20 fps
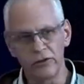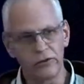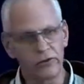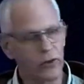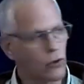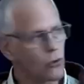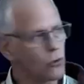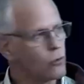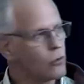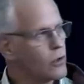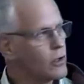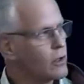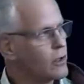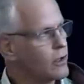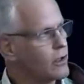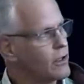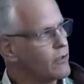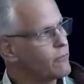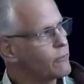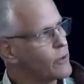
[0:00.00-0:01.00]
So
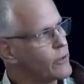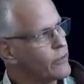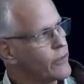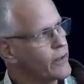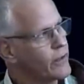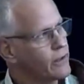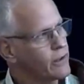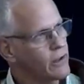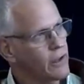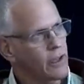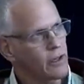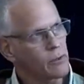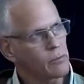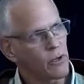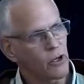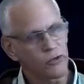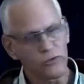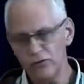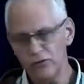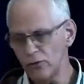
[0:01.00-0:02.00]
if we think again
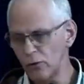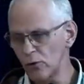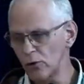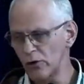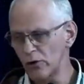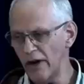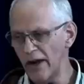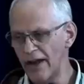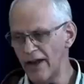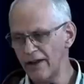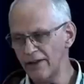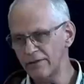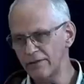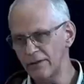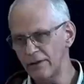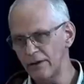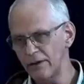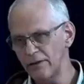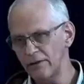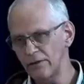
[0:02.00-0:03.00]
about solar
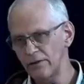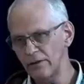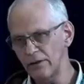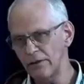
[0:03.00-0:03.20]
access,